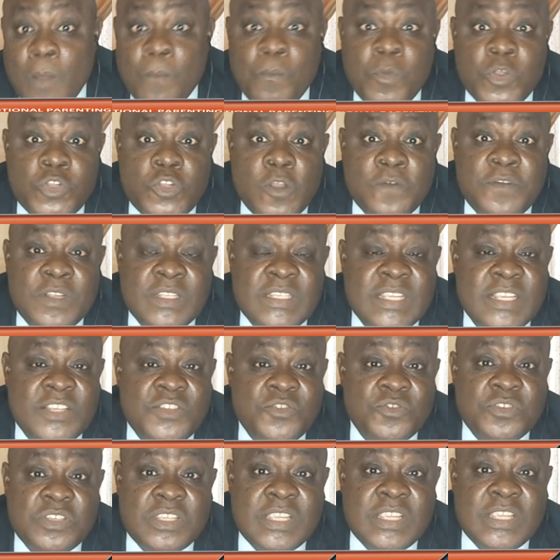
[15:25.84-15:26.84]
Most of the
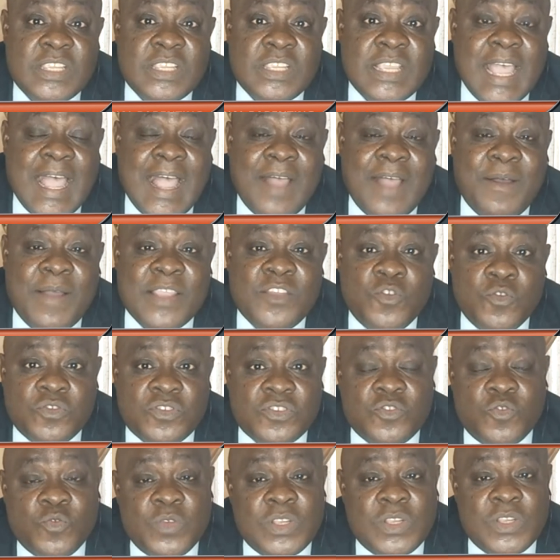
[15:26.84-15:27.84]
things you see our youths
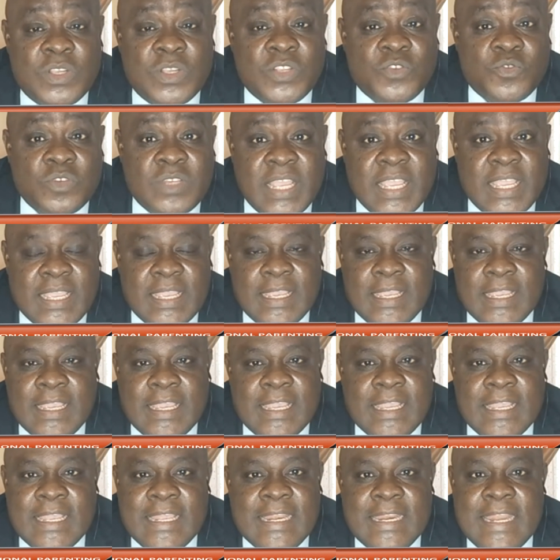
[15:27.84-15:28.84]
doing today,
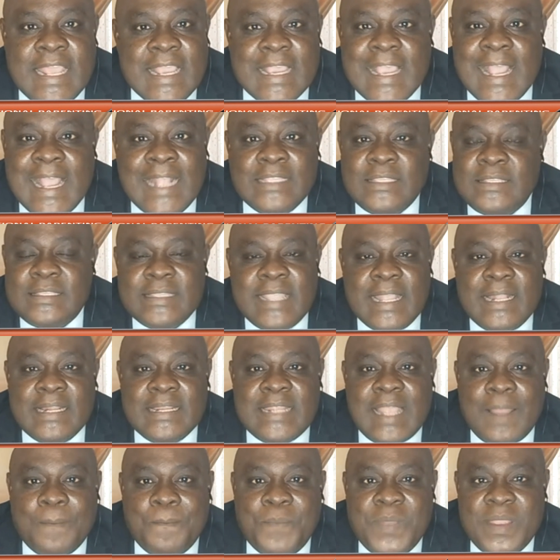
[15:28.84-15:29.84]
they can't tell
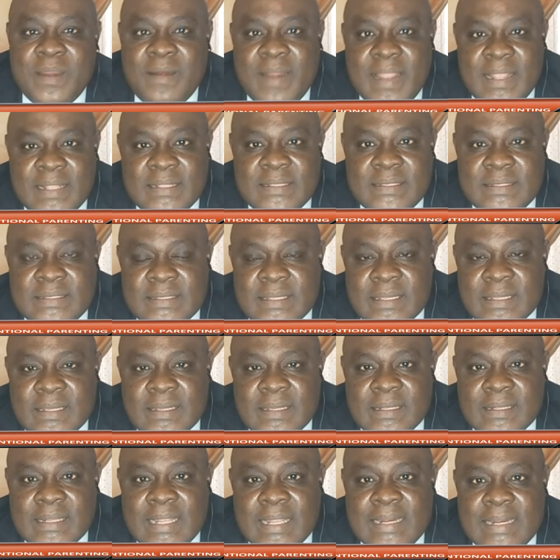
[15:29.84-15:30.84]
their parents
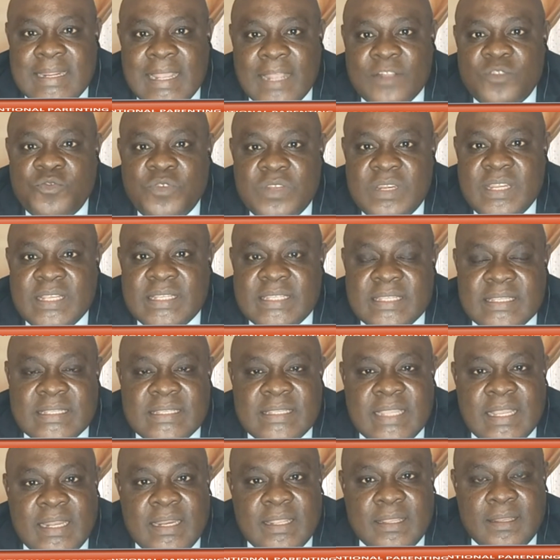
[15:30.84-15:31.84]
that they are doing it
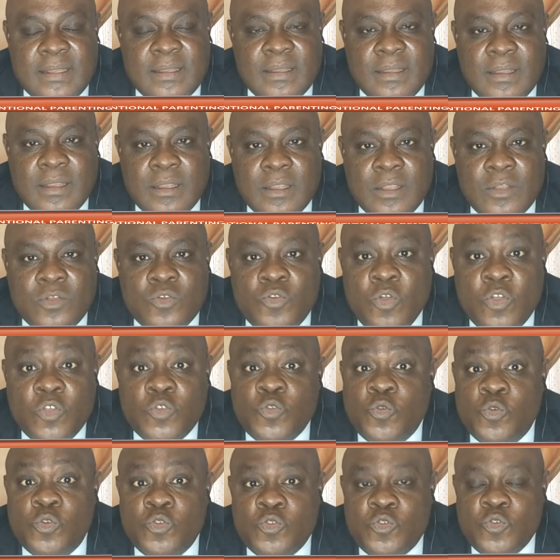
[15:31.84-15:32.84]
sincerely.
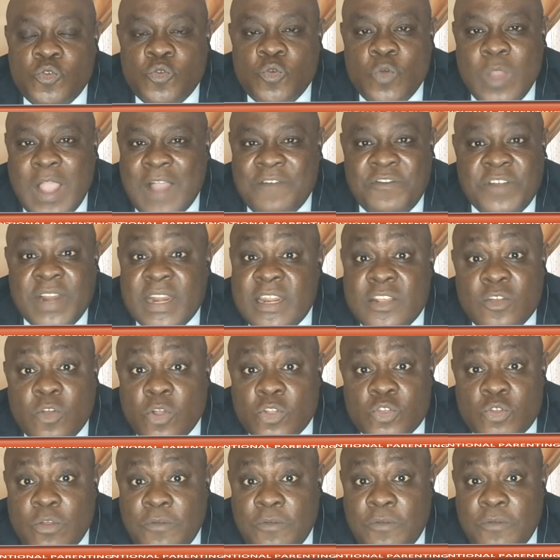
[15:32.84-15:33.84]
Those who do have already
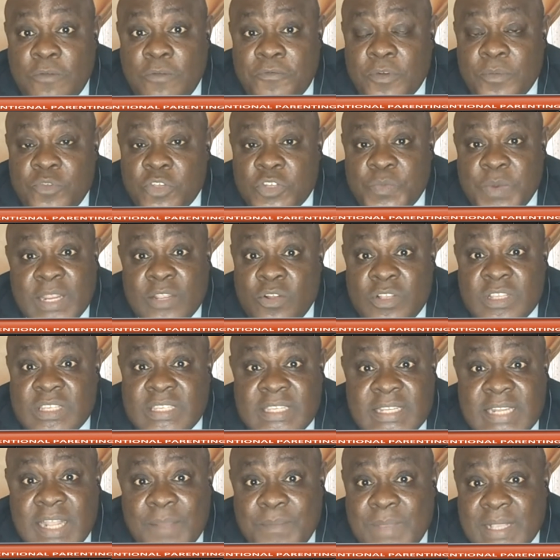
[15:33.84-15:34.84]
cut off from those parents. They don't
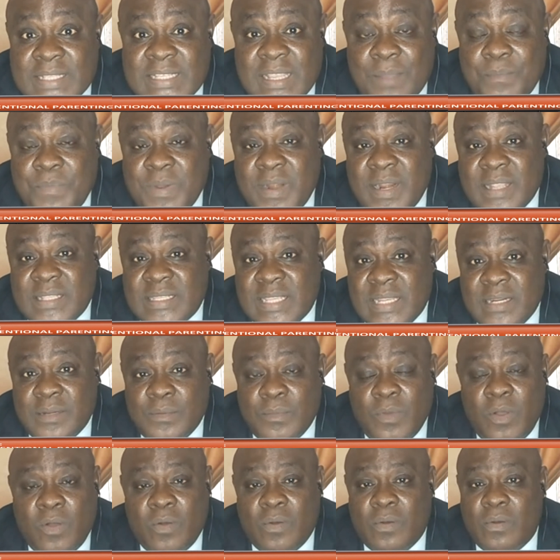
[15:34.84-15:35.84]
see them as their parents
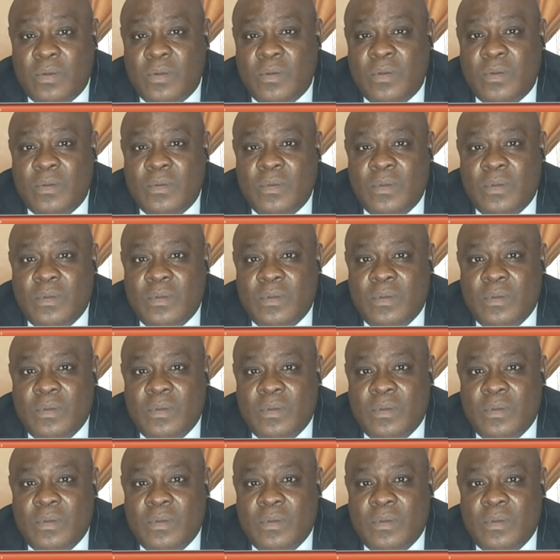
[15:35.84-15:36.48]
anymore. Mm-hmm.